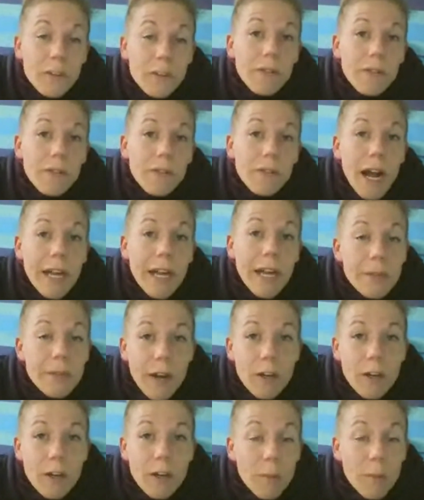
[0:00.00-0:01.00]
We are the
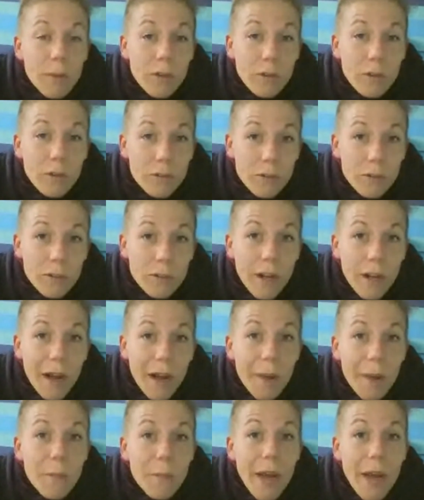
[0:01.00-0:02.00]
first company of our kind to be
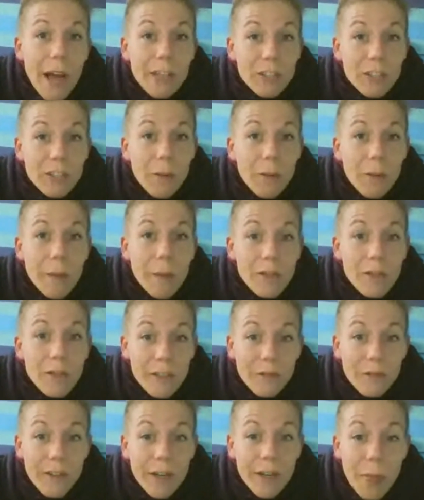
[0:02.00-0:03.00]
certified carbon
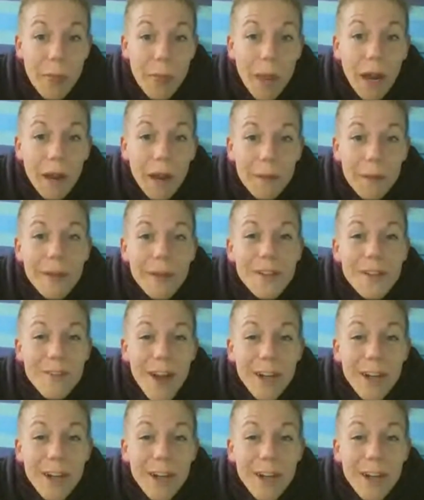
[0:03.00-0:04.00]
neutral. We actually,
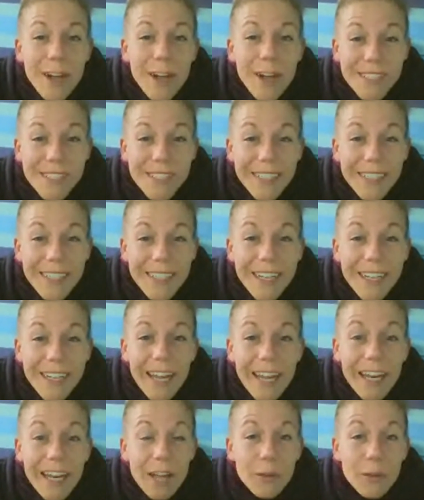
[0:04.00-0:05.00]
our
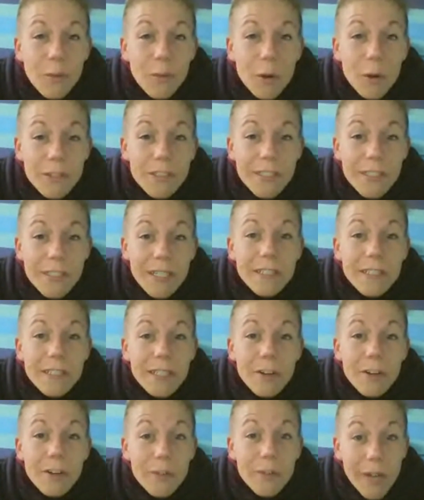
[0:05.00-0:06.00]
manufacturing facility and
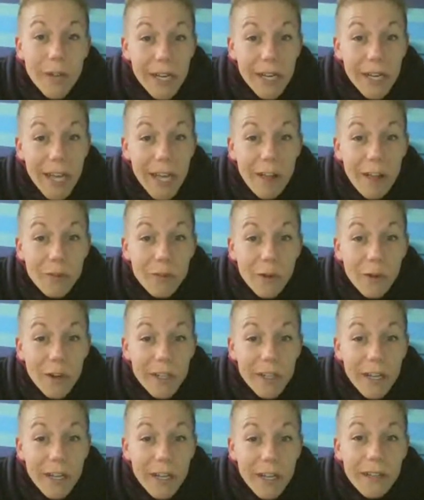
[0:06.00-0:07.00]
headquarters is in
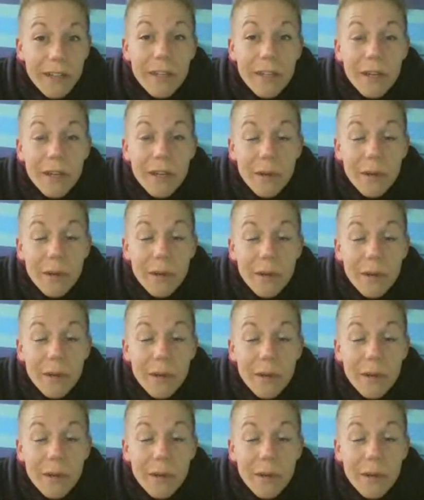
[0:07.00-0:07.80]
Irvine, California,